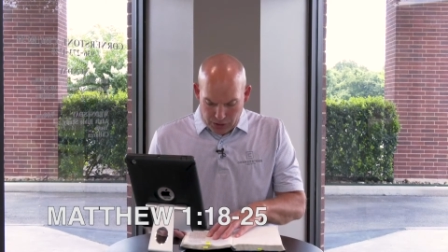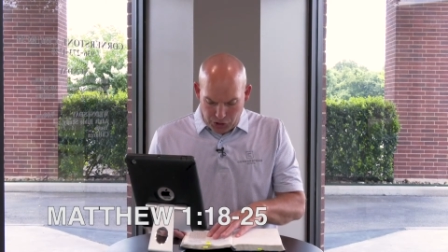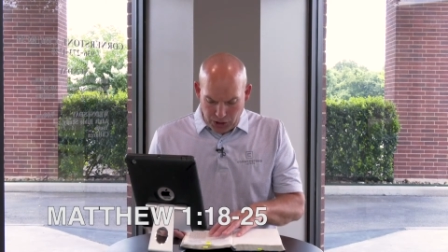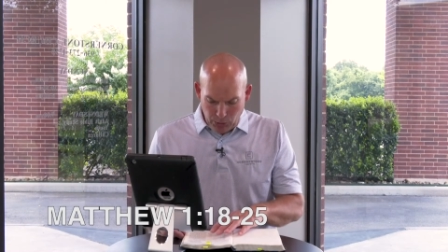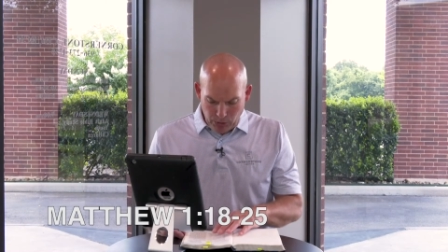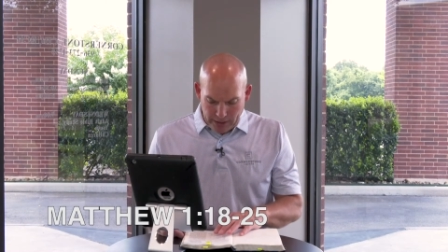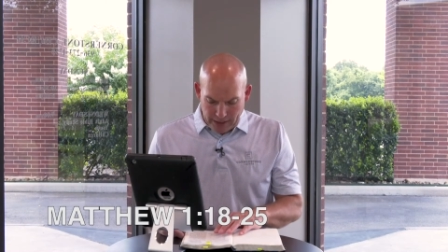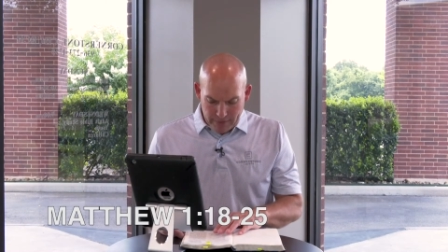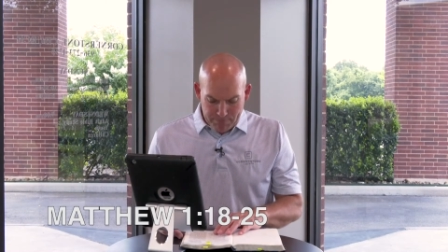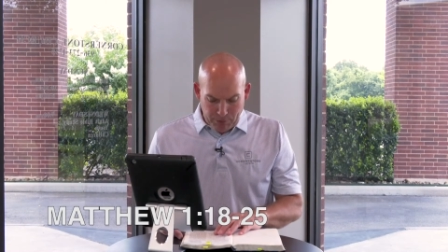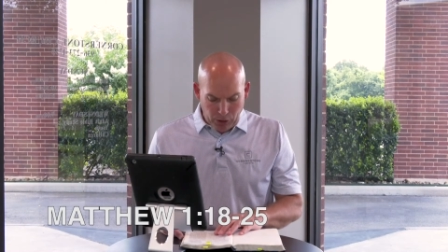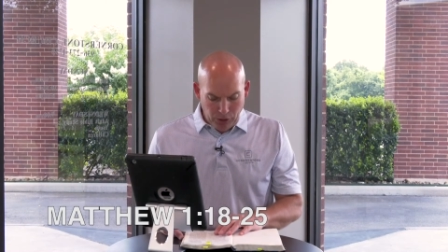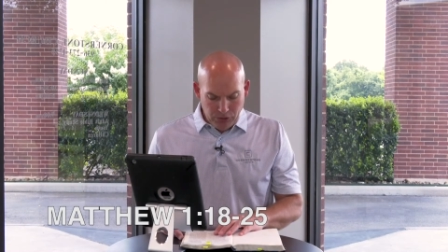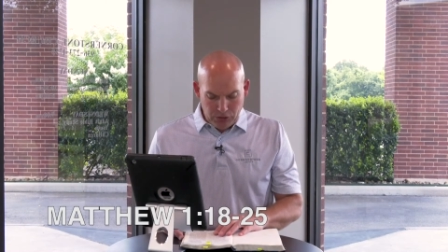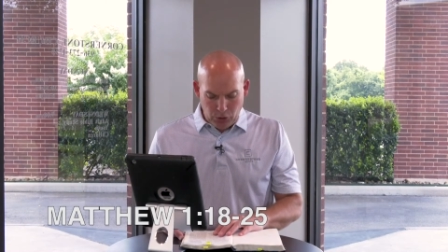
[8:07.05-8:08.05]
She will give
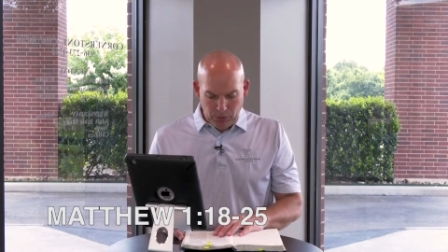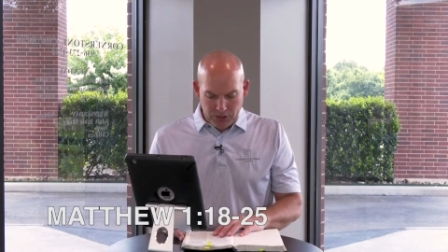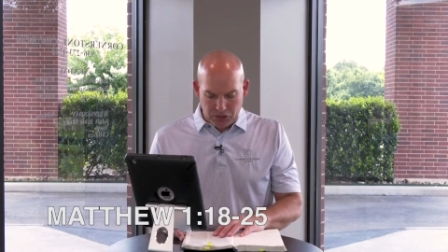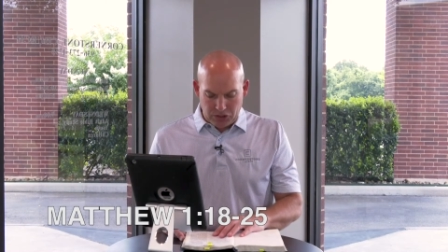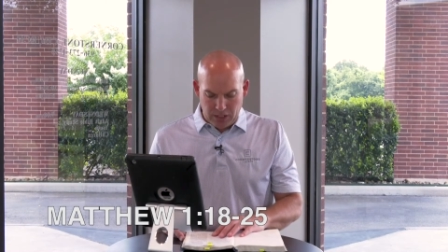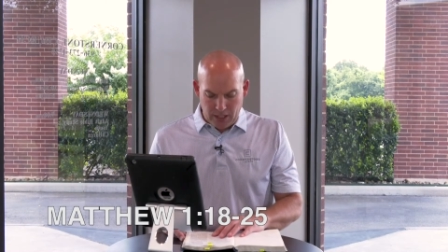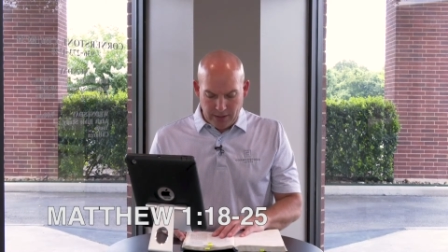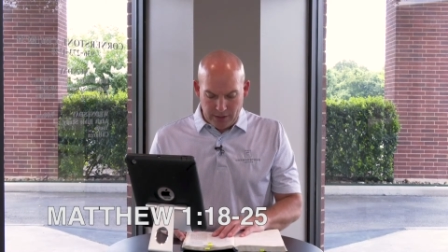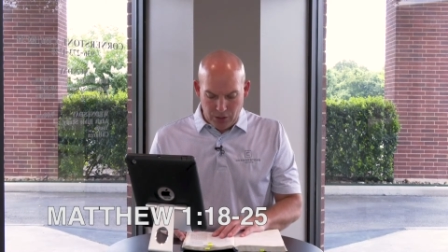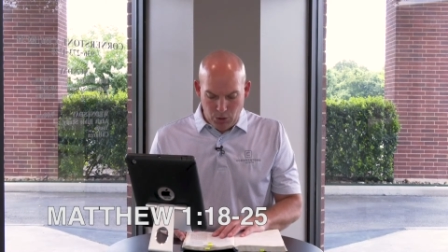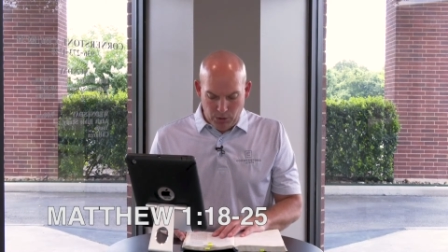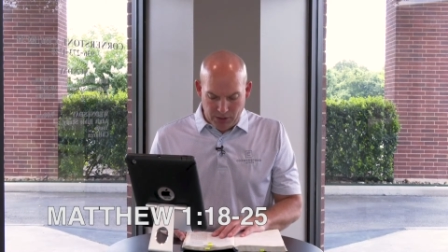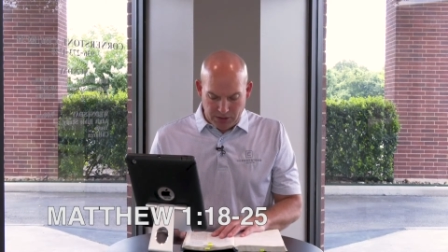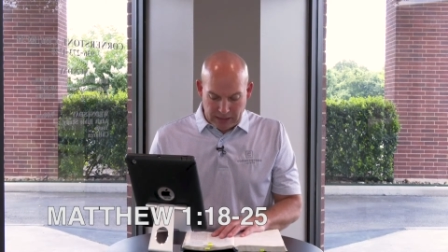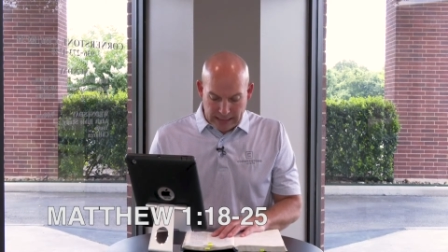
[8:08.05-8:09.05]
birth to a son, and
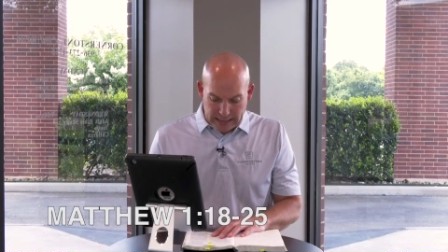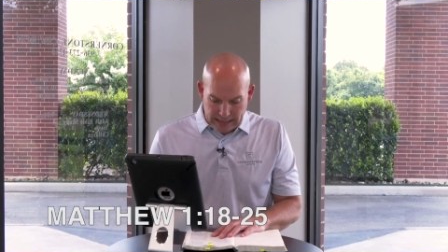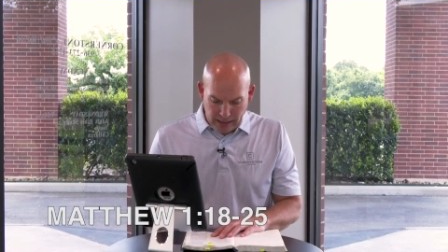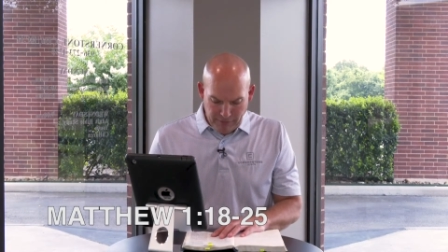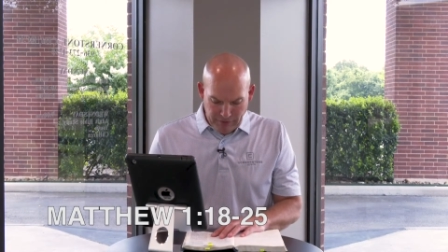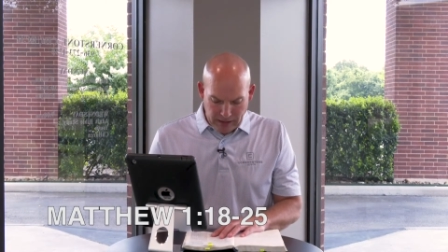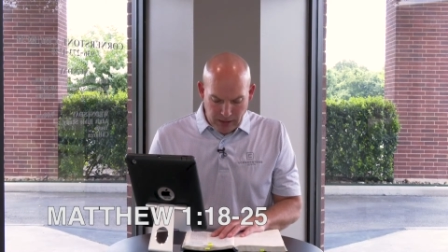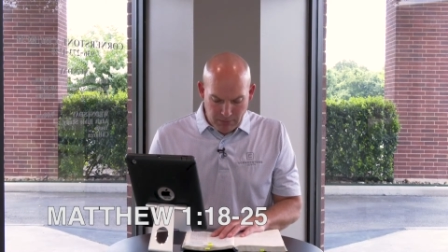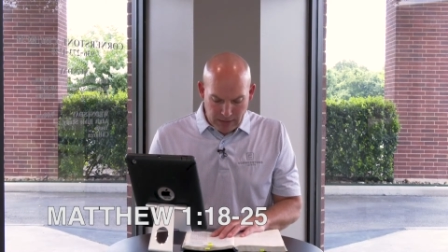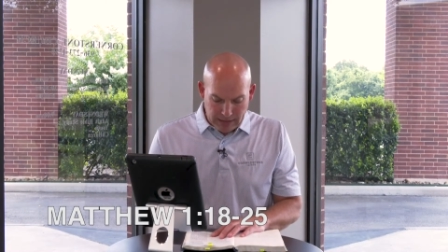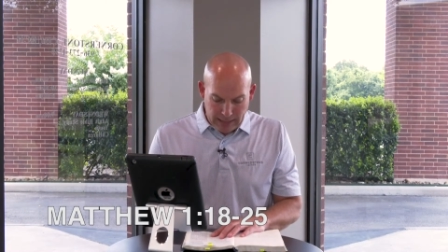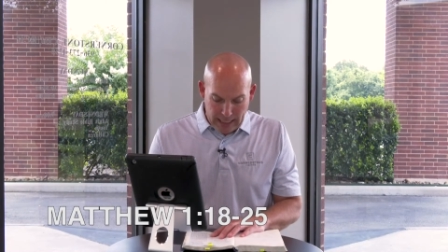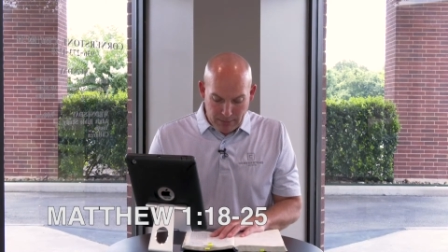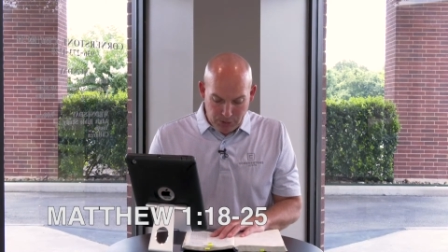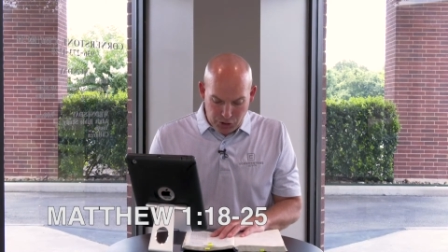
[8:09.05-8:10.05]
you are to give him the
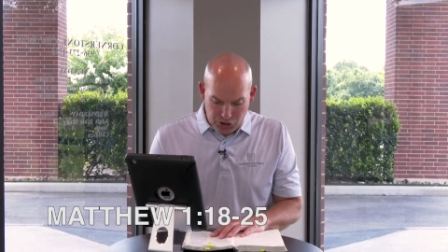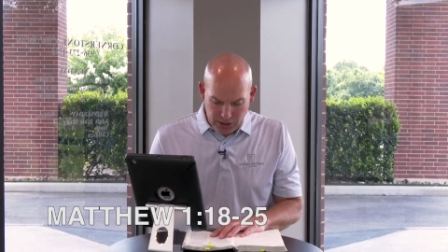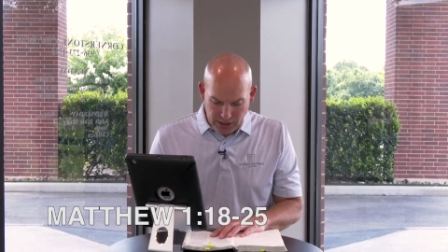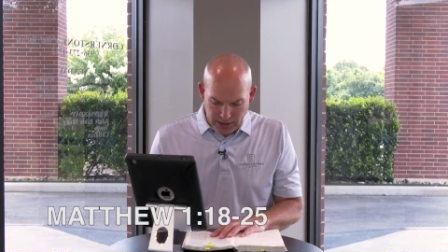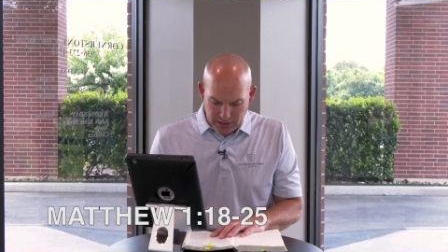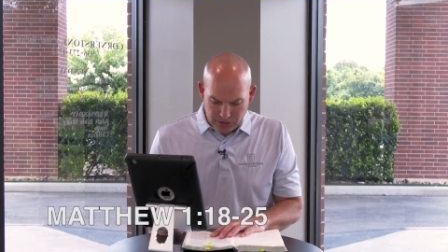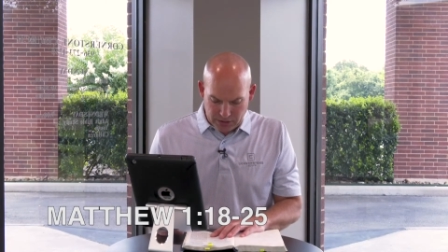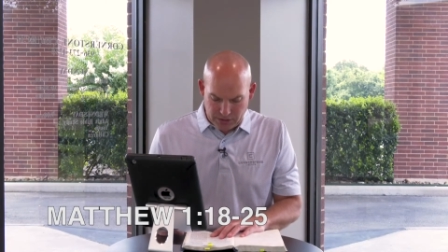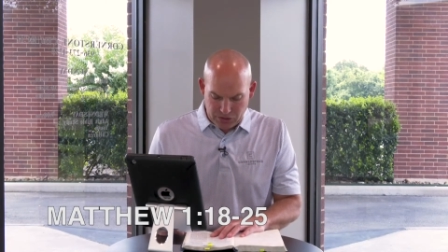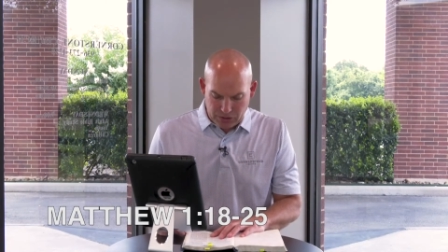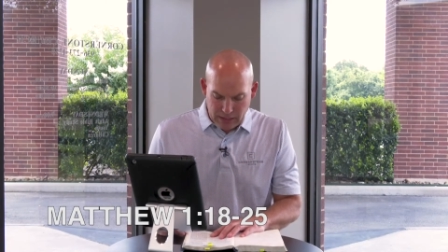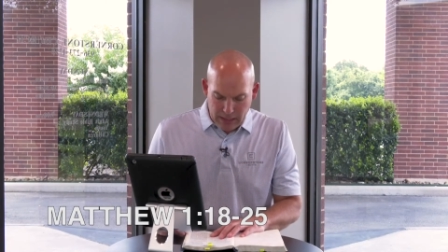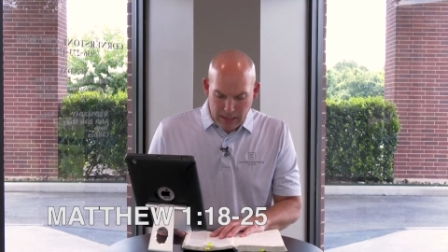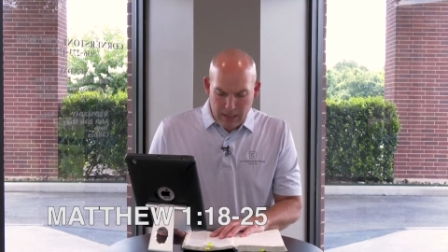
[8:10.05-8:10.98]
name Jesus,